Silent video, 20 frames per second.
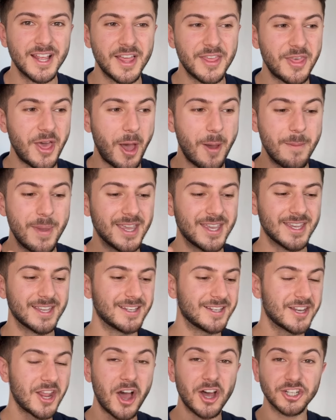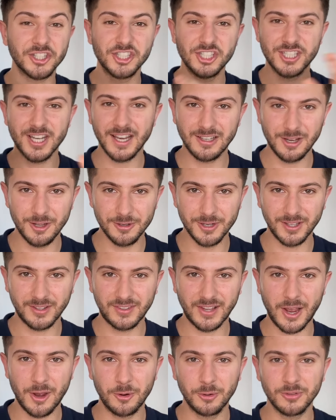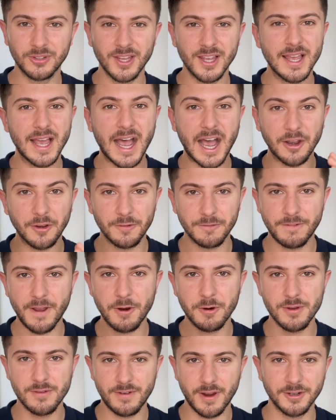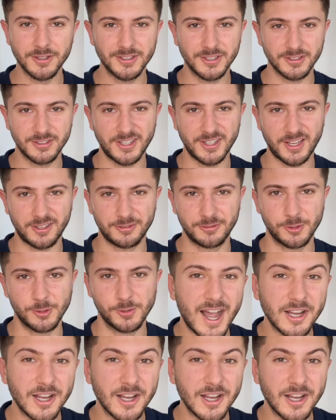that are making a shedload of sales and are very, very successful.